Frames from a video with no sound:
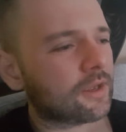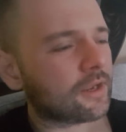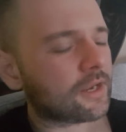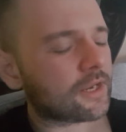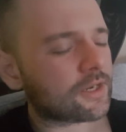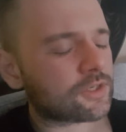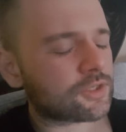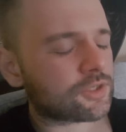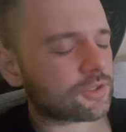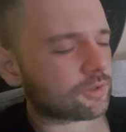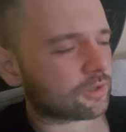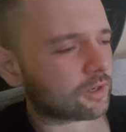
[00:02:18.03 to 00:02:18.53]

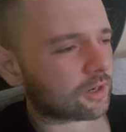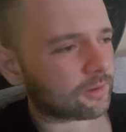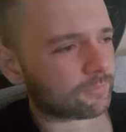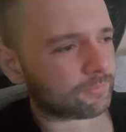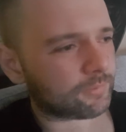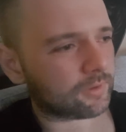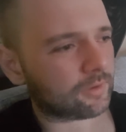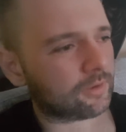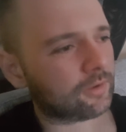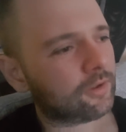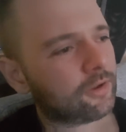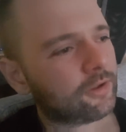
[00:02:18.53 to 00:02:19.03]
it took
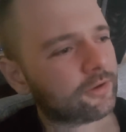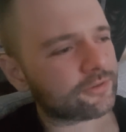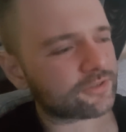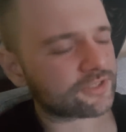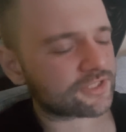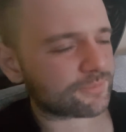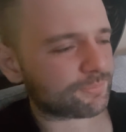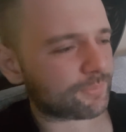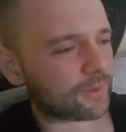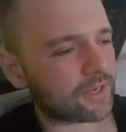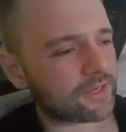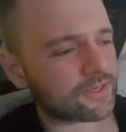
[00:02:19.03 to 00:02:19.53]
up a lot of
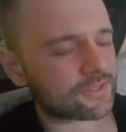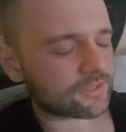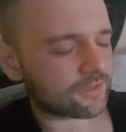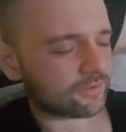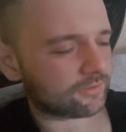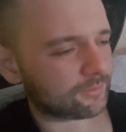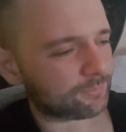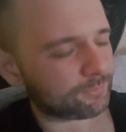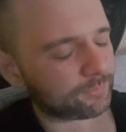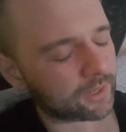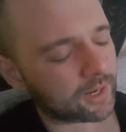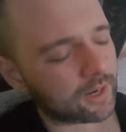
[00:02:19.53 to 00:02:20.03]
space
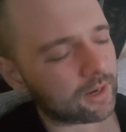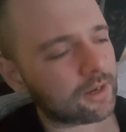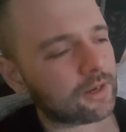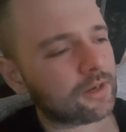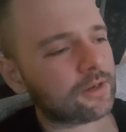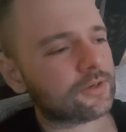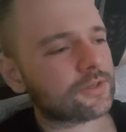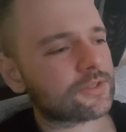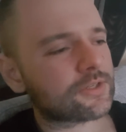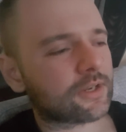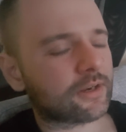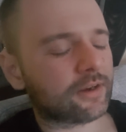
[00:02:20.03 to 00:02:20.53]
on the
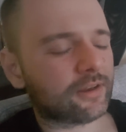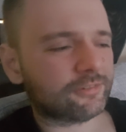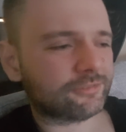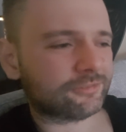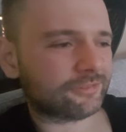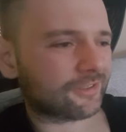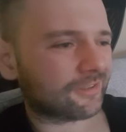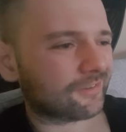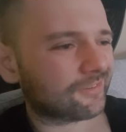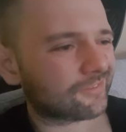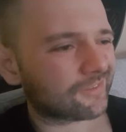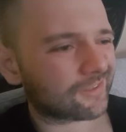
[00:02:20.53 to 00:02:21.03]
page, and I
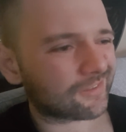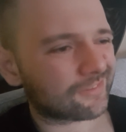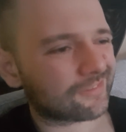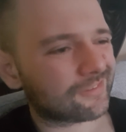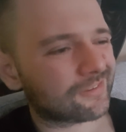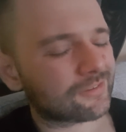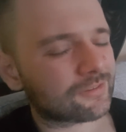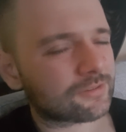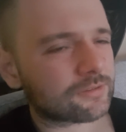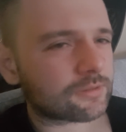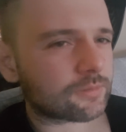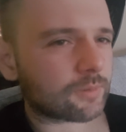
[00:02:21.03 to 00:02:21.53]
felt that
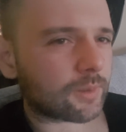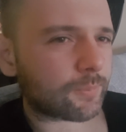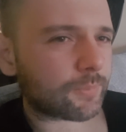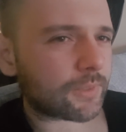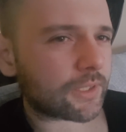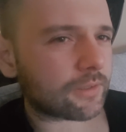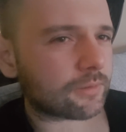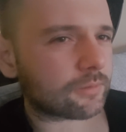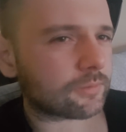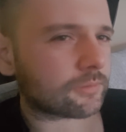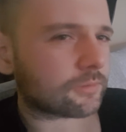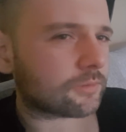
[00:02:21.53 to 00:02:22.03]

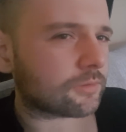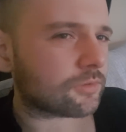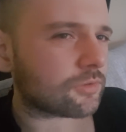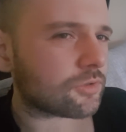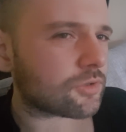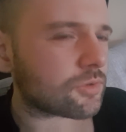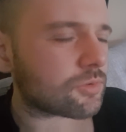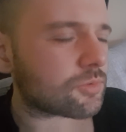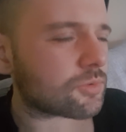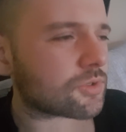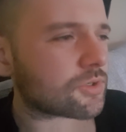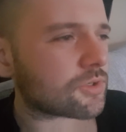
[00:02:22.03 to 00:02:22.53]

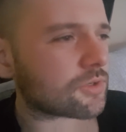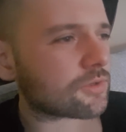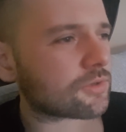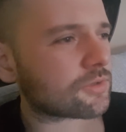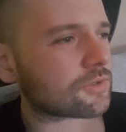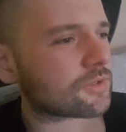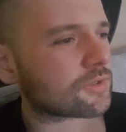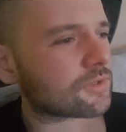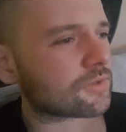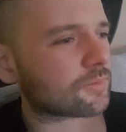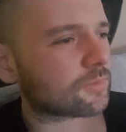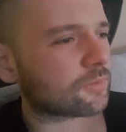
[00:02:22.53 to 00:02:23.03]

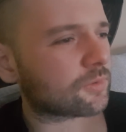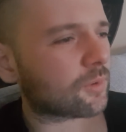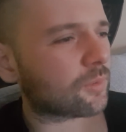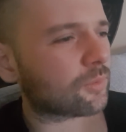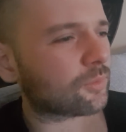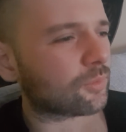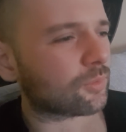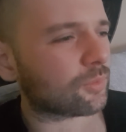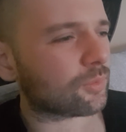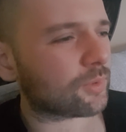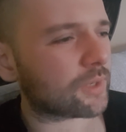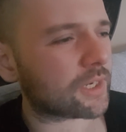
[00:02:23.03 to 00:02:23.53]
users
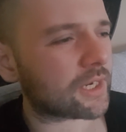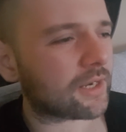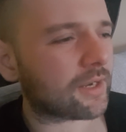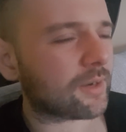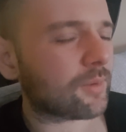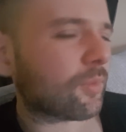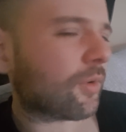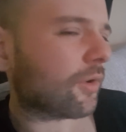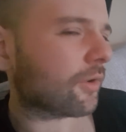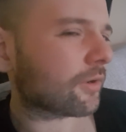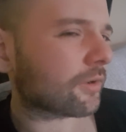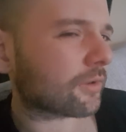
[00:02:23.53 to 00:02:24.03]
don't
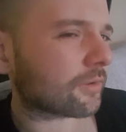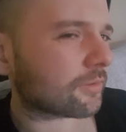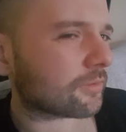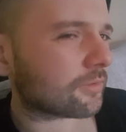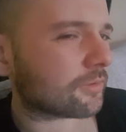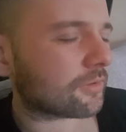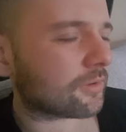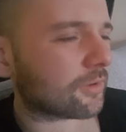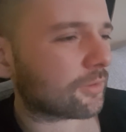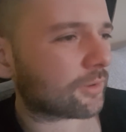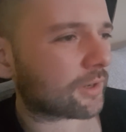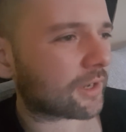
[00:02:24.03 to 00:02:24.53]
really want to
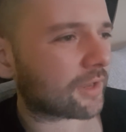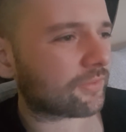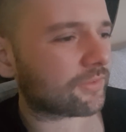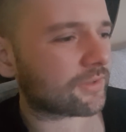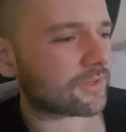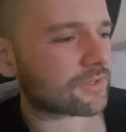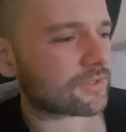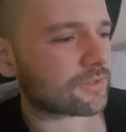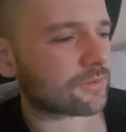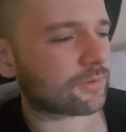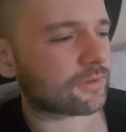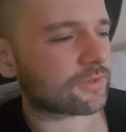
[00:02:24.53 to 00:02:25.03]
look at
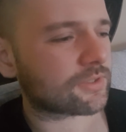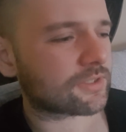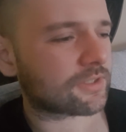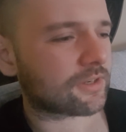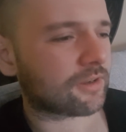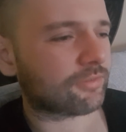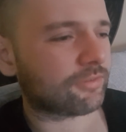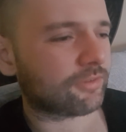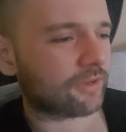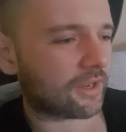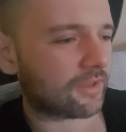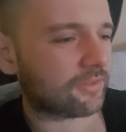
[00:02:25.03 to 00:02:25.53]
this sort of
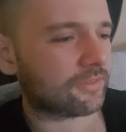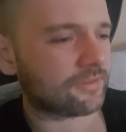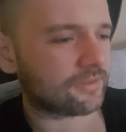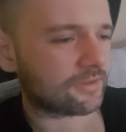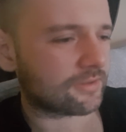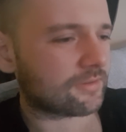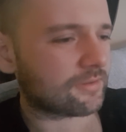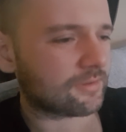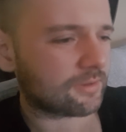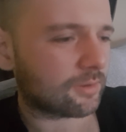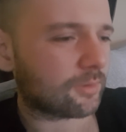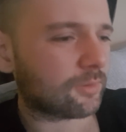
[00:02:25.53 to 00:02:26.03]
stuff
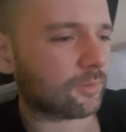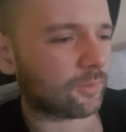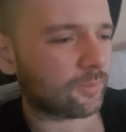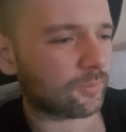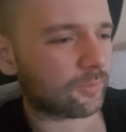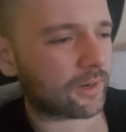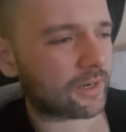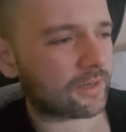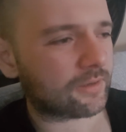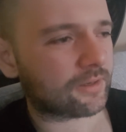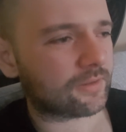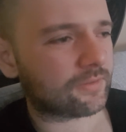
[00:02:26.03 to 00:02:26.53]

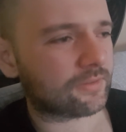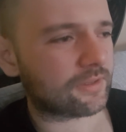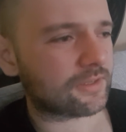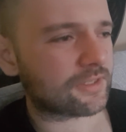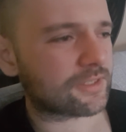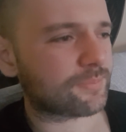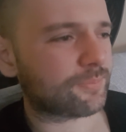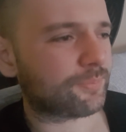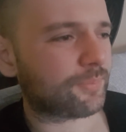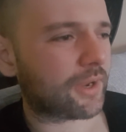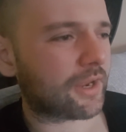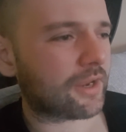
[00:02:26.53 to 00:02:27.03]
right at
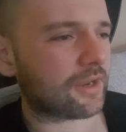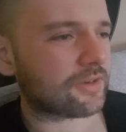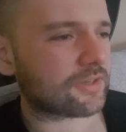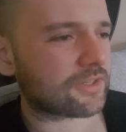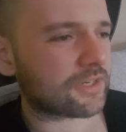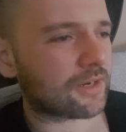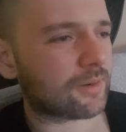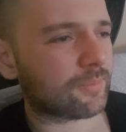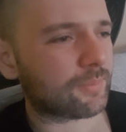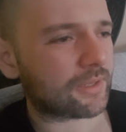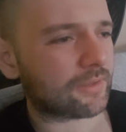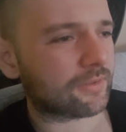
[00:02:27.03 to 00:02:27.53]
this page
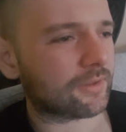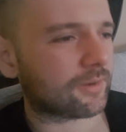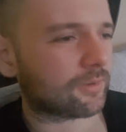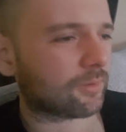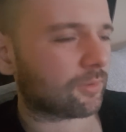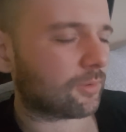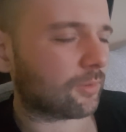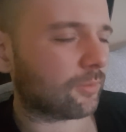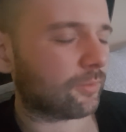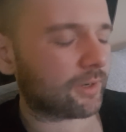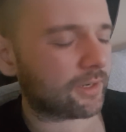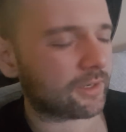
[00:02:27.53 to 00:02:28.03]
here. I mean, they're
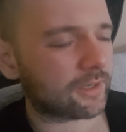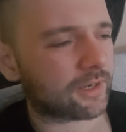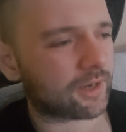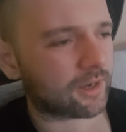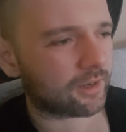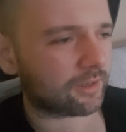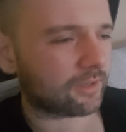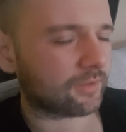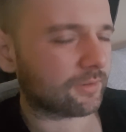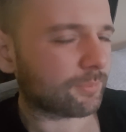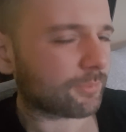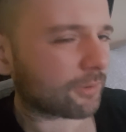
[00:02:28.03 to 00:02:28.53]
already
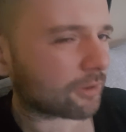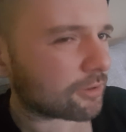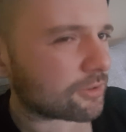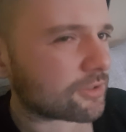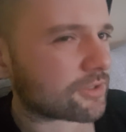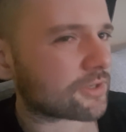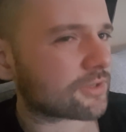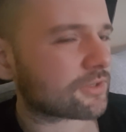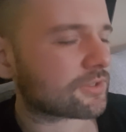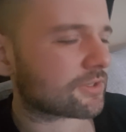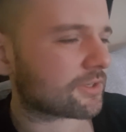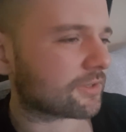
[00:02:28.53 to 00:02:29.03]
kind of in the
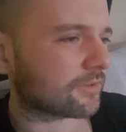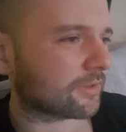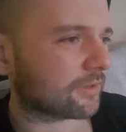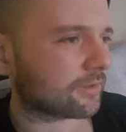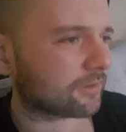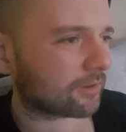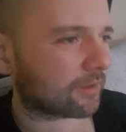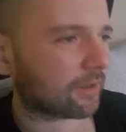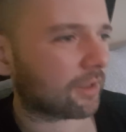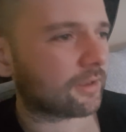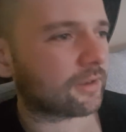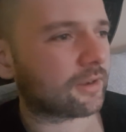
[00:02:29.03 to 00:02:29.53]
purchase, and
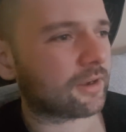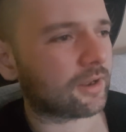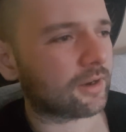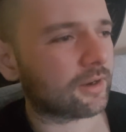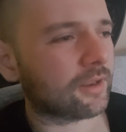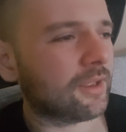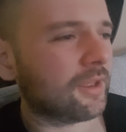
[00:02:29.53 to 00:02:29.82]
they're like,